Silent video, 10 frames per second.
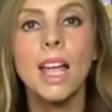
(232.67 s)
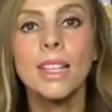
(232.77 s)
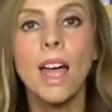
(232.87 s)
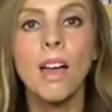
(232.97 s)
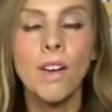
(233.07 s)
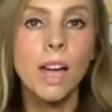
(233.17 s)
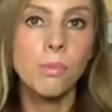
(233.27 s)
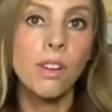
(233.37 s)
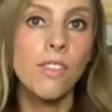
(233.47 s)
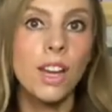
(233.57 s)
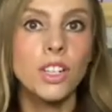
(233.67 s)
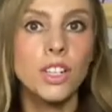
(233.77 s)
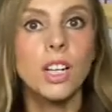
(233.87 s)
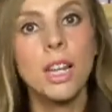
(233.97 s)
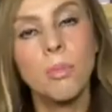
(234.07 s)
that I've had
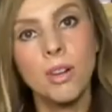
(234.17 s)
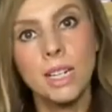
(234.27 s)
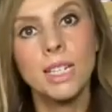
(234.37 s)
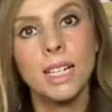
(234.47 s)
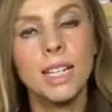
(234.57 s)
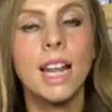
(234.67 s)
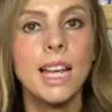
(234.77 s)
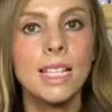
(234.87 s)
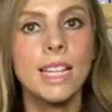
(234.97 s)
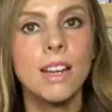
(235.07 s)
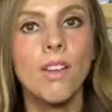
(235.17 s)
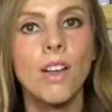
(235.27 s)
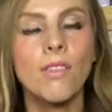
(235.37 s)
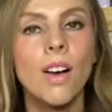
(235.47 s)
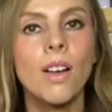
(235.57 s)
professionally printed printed
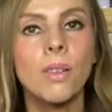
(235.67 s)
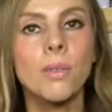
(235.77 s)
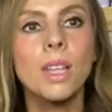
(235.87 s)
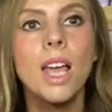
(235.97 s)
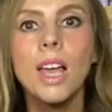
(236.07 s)
A0 files,